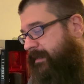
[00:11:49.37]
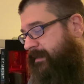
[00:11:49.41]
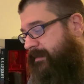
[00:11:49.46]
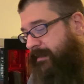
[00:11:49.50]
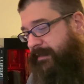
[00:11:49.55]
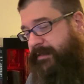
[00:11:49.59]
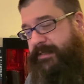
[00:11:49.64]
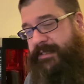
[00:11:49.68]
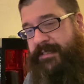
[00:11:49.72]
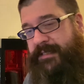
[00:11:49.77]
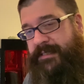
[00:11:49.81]

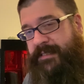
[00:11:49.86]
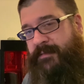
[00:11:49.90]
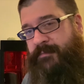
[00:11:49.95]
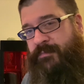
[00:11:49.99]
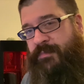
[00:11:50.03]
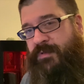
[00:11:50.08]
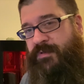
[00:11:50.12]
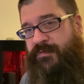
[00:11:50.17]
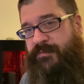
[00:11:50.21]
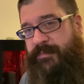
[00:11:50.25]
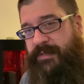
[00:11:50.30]
Not that it didn't
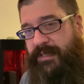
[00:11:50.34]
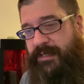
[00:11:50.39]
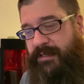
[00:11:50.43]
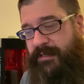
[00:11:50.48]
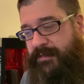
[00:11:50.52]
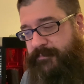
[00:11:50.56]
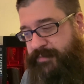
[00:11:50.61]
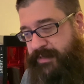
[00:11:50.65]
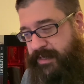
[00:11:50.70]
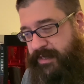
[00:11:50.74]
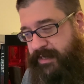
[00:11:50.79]
move me,
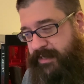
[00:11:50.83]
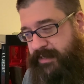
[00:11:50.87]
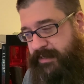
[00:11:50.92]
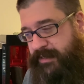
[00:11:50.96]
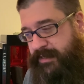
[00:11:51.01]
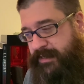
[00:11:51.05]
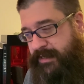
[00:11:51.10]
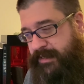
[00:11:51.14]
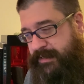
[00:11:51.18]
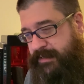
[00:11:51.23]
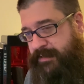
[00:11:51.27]
but
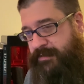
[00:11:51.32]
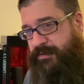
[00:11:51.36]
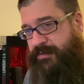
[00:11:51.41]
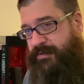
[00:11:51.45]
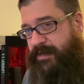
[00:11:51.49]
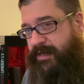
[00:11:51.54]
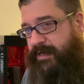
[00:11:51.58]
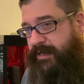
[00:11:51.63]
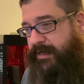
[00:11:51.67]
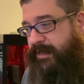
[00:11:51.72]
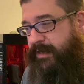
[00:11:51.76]
I didn't
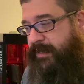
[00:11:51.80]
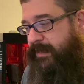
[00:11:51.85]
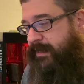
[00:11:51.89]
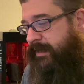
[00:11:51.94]
cry.